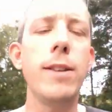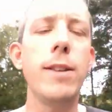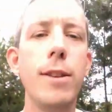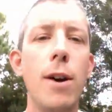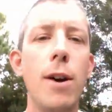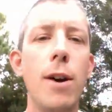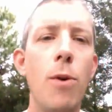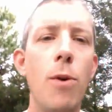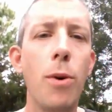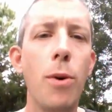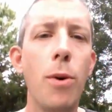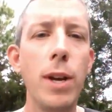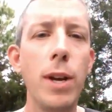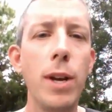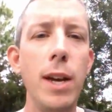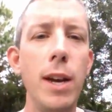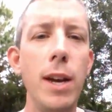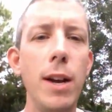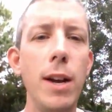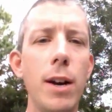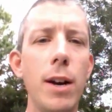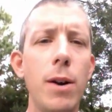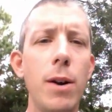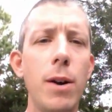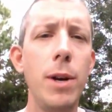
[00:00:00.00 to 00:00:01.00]
so we're
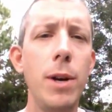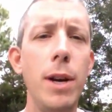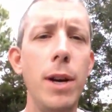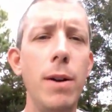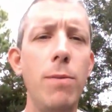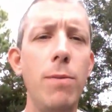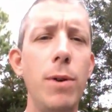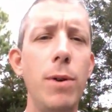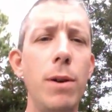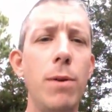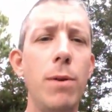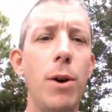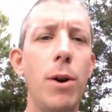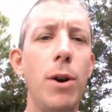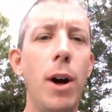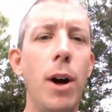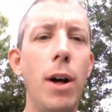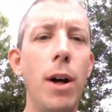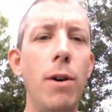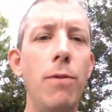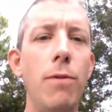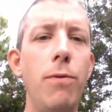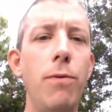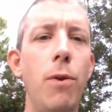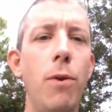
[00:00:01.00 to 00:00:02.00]
here. We, we rode
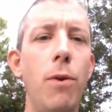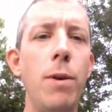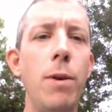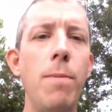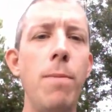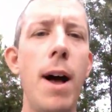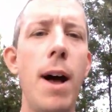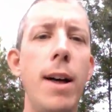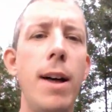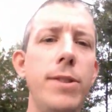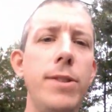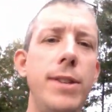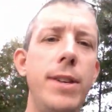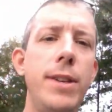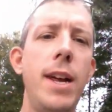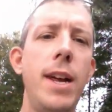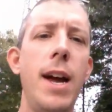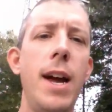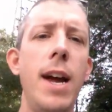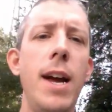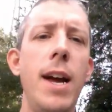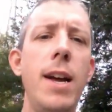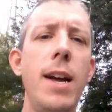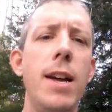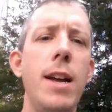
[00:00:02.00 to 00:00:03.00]
all 40 miles
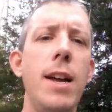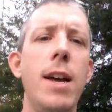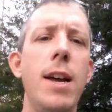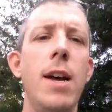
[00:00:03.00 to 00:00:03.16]
today.